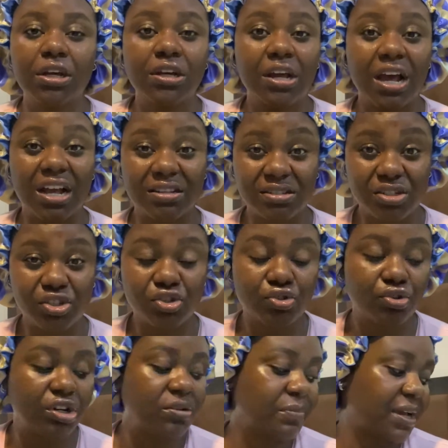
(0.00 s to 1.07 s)
Has
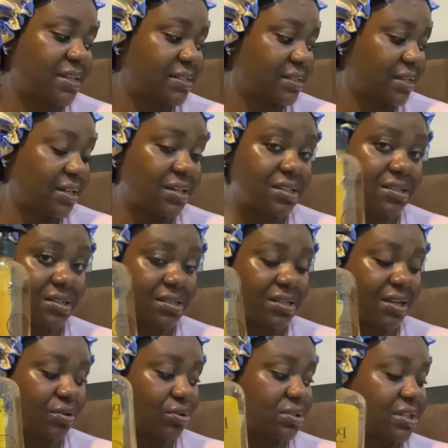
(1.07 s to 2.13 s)
destroyed my skin. This is the
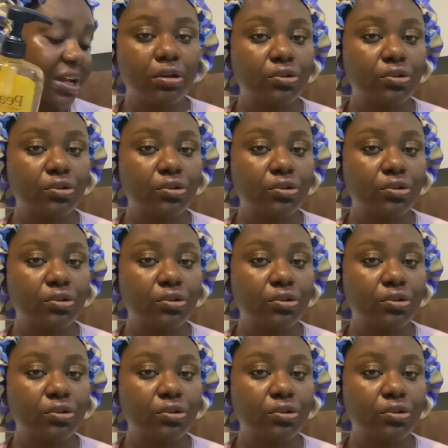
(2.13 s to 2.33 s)
second time.